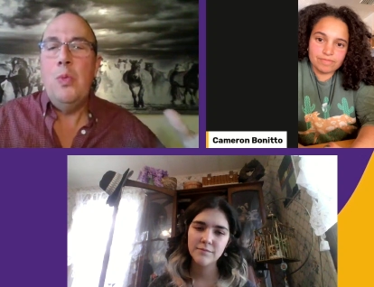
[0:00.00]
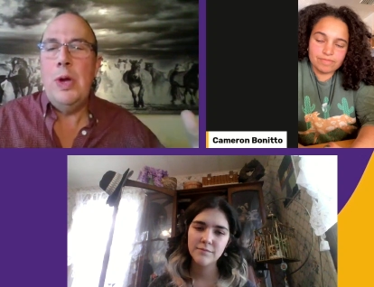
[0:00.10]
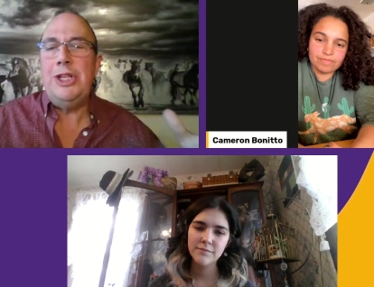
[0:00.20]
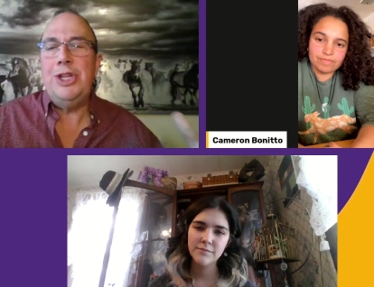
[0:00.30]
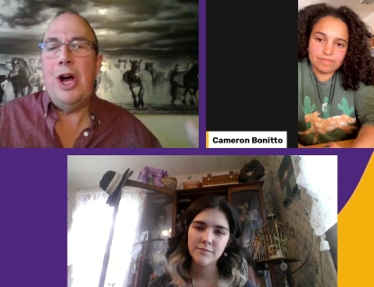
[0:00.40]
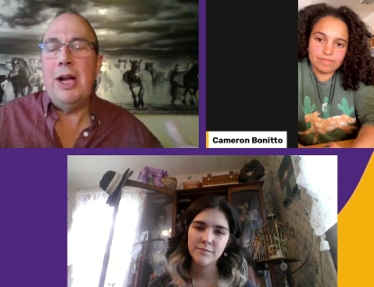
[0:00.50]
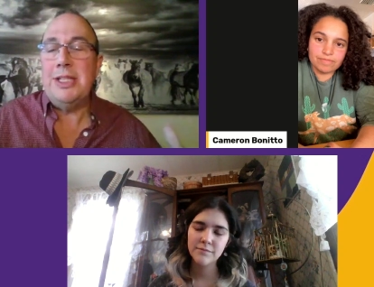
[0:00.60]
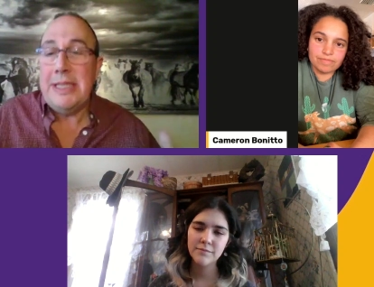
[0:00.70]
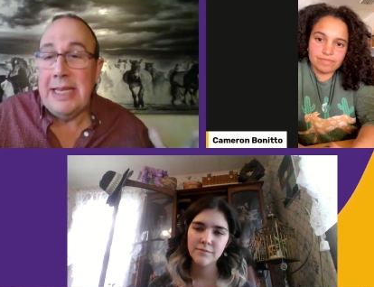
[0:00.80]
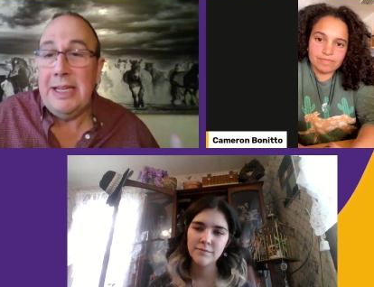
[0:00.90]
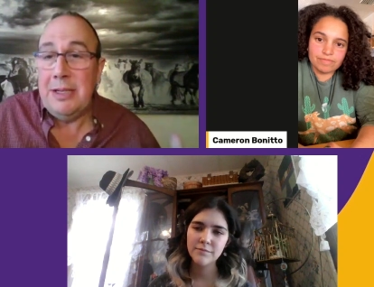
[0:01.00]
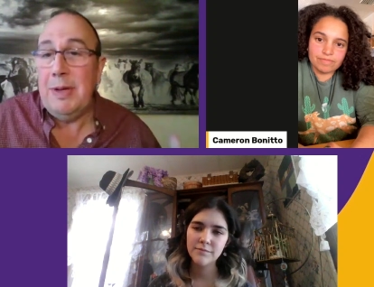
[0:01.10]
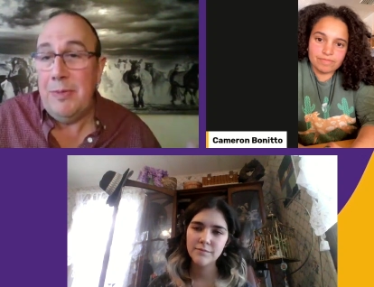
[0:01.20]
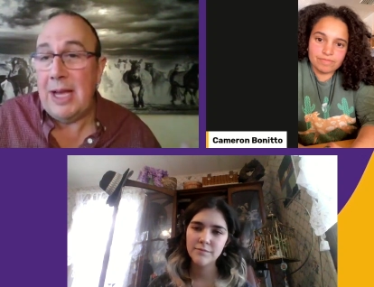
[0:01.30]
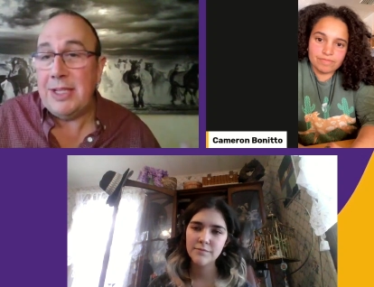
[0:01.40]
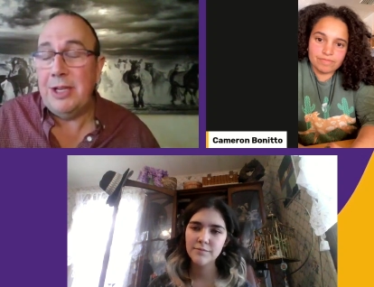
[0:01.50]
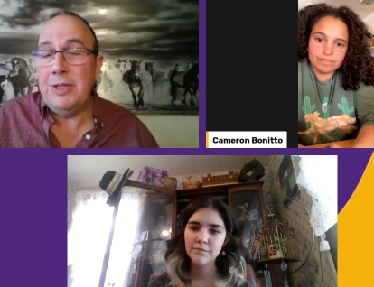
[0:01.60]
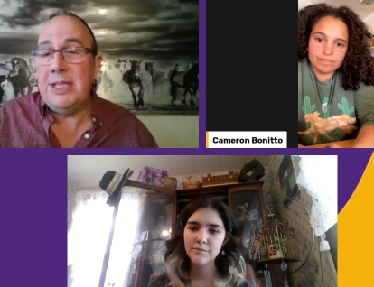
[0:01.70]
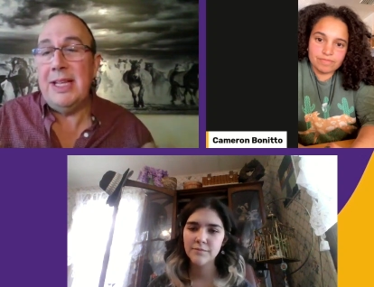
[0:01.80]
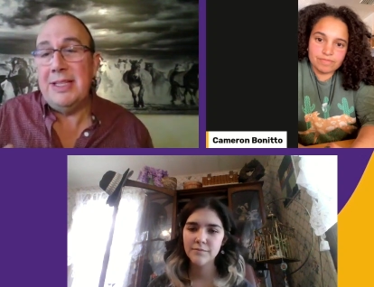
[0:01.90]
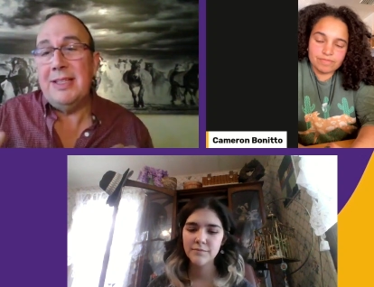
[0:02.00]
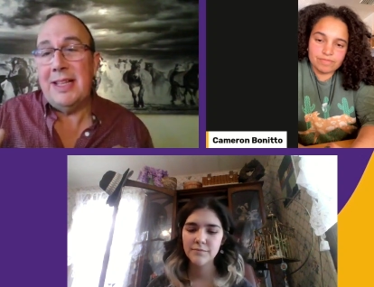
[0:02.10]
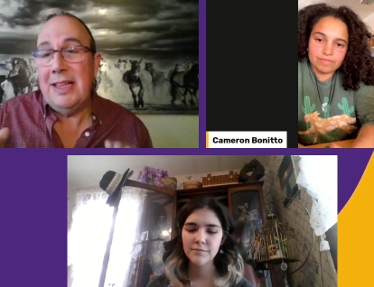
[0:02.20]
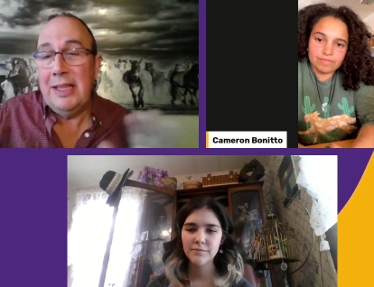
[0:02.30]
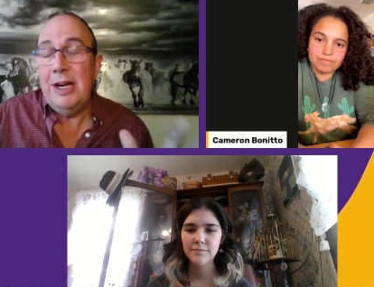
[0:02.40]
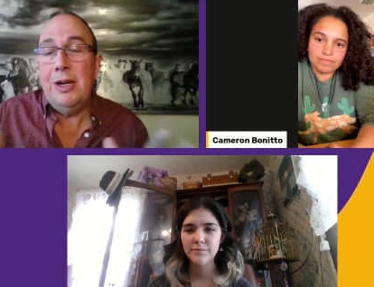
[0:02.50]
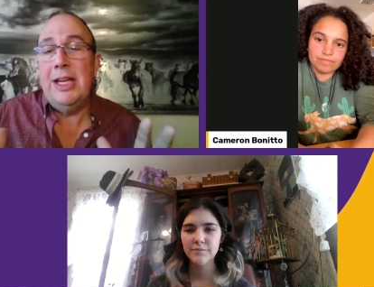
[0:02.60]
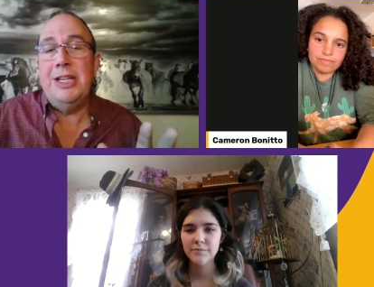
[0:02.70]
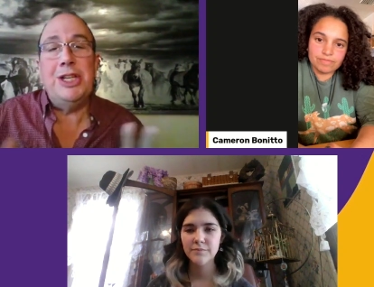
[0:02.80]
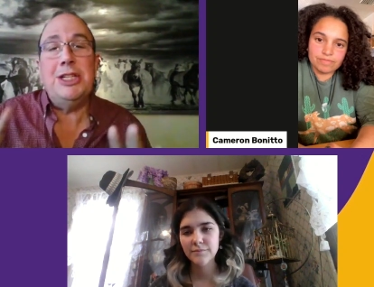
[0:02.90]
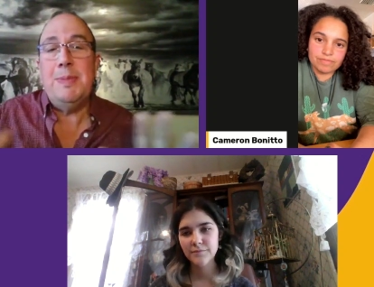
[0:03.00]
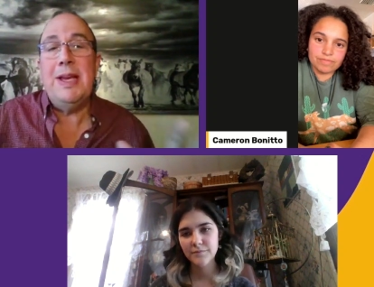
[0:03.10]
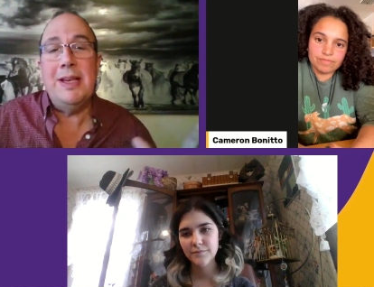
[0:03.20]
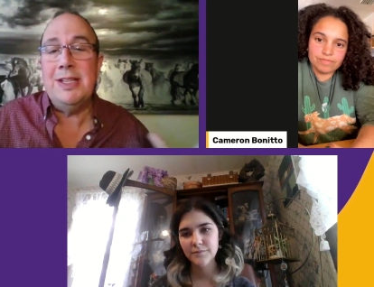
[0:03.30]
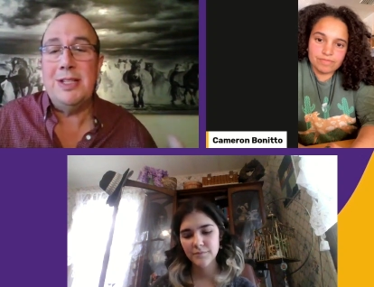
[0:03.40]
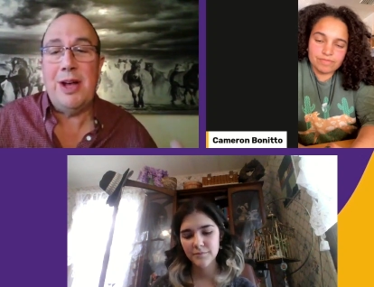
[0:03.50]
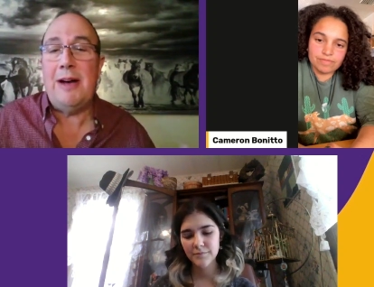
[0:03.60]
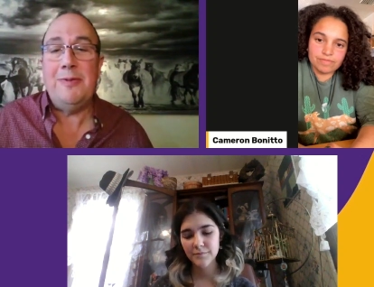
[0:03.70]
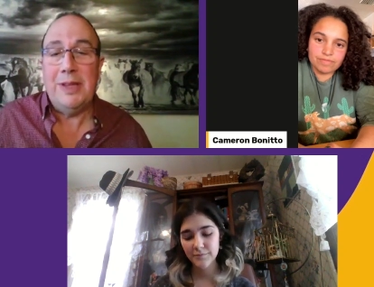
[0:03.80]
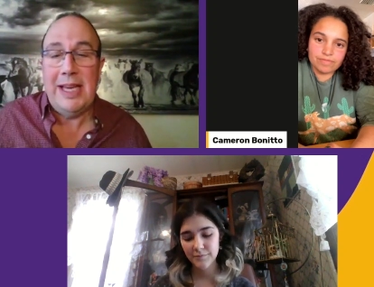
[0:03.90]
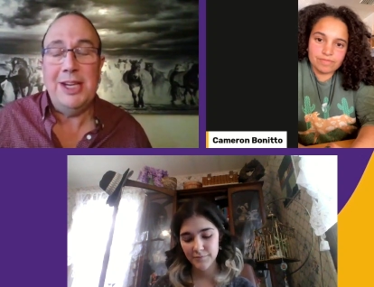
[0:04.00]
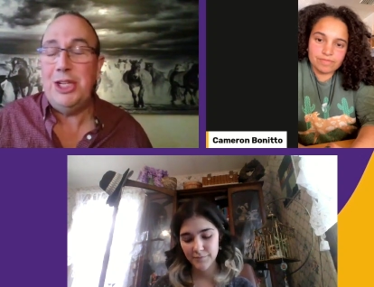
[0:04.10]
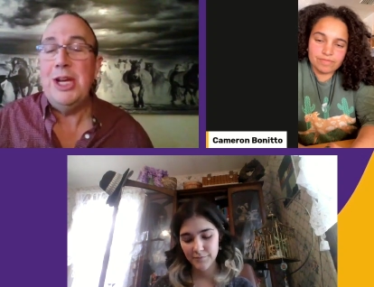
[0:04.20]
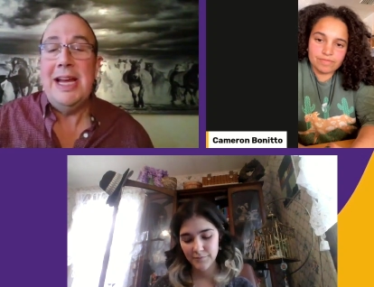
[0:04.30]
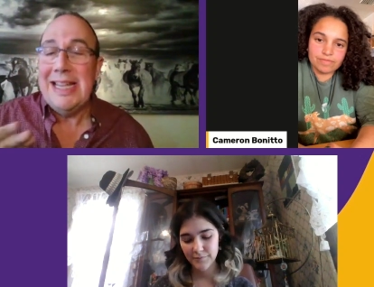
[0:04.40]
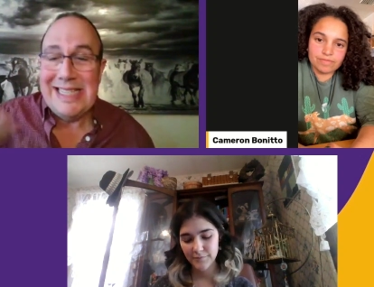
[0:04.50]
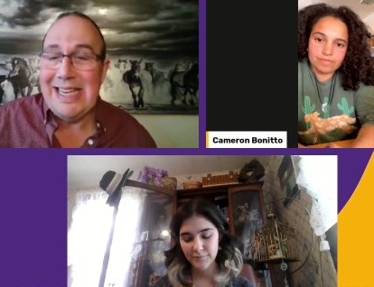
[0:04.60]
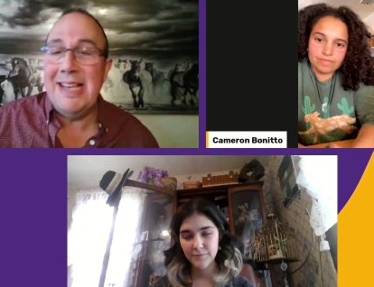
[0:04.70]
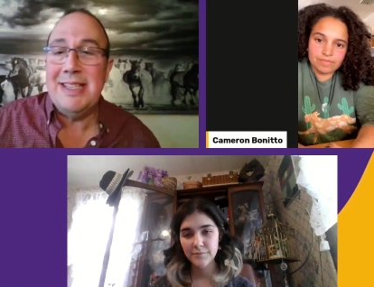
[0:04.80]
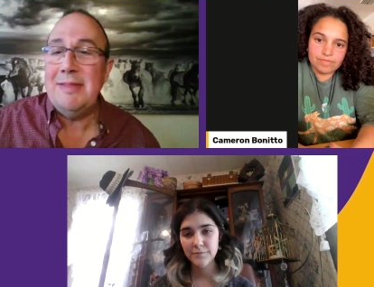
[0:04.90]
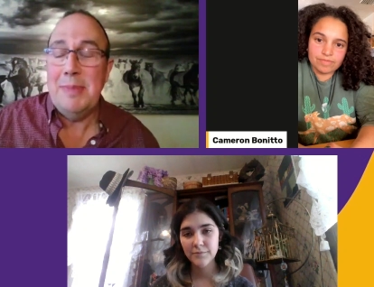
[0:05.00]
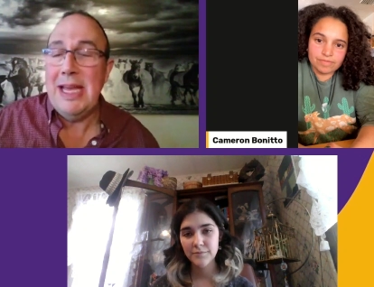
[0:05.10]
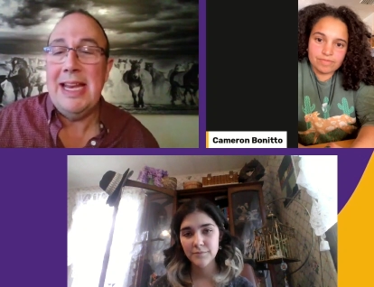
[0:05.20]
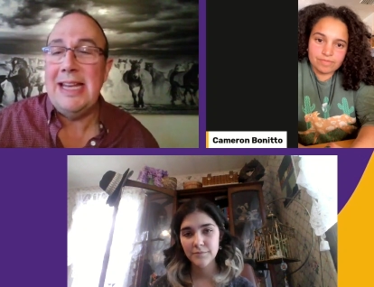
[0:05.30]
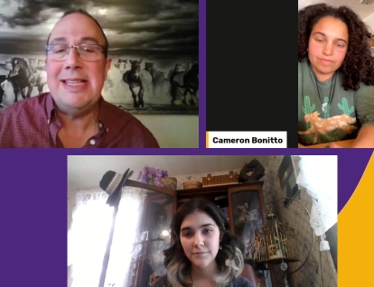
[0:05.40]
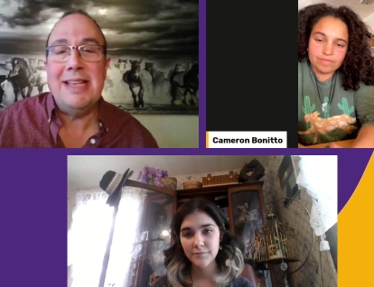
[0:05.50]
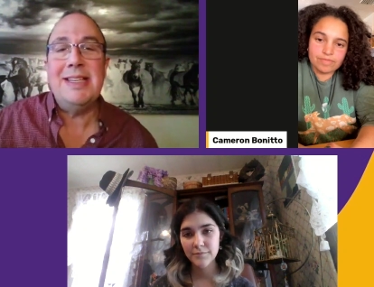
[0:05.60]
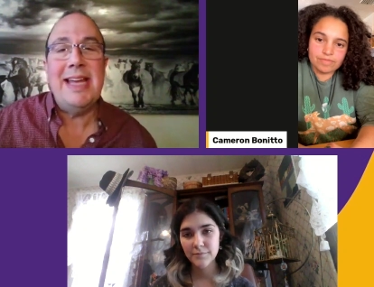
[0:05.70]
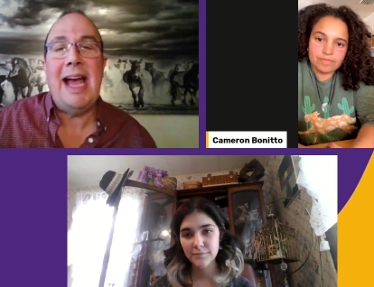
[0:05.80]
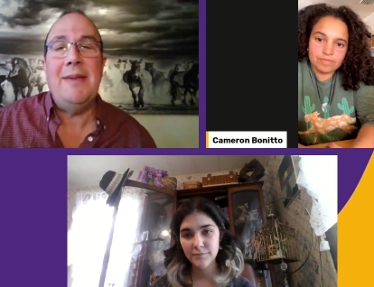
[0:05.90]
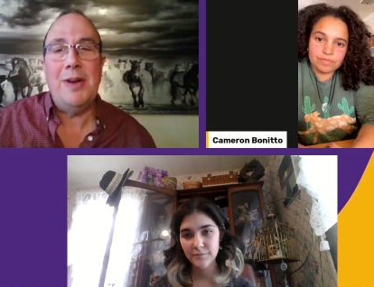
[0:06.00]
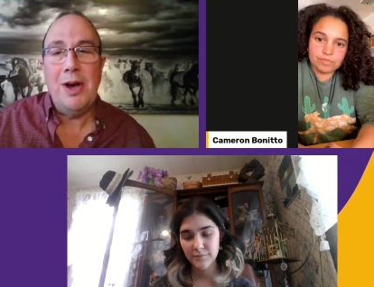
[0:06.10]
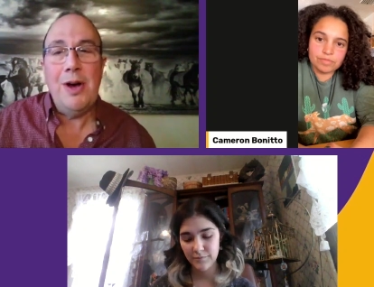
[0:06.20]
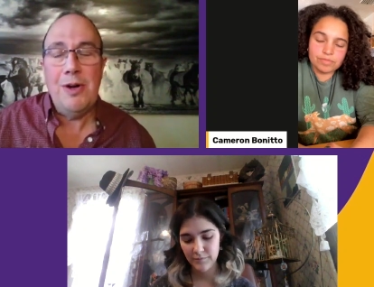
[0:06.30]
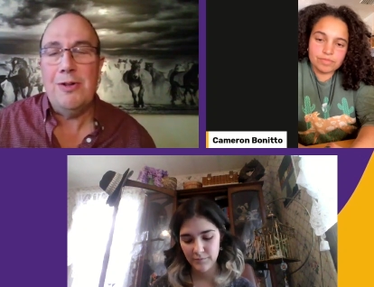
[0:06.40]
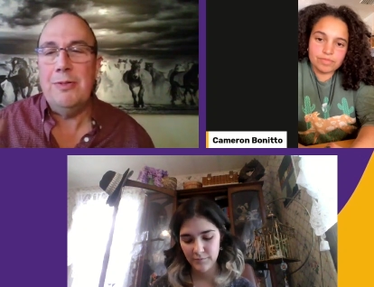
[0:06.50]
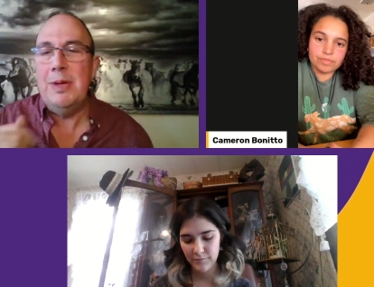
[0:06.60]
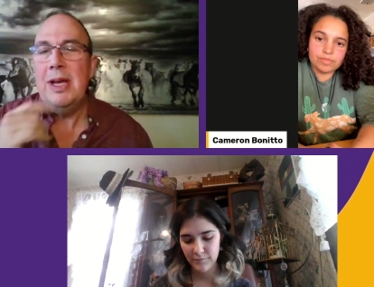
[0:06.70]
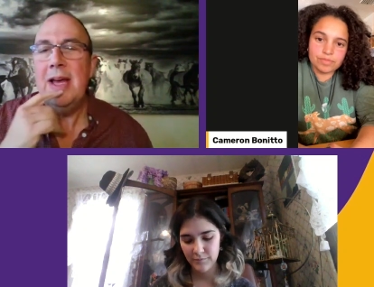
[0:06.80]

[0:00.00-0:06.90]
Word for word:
Speaker 1: which dogs need to be rescued since clearly just because it's off leash doesn't mean it doesn't have a home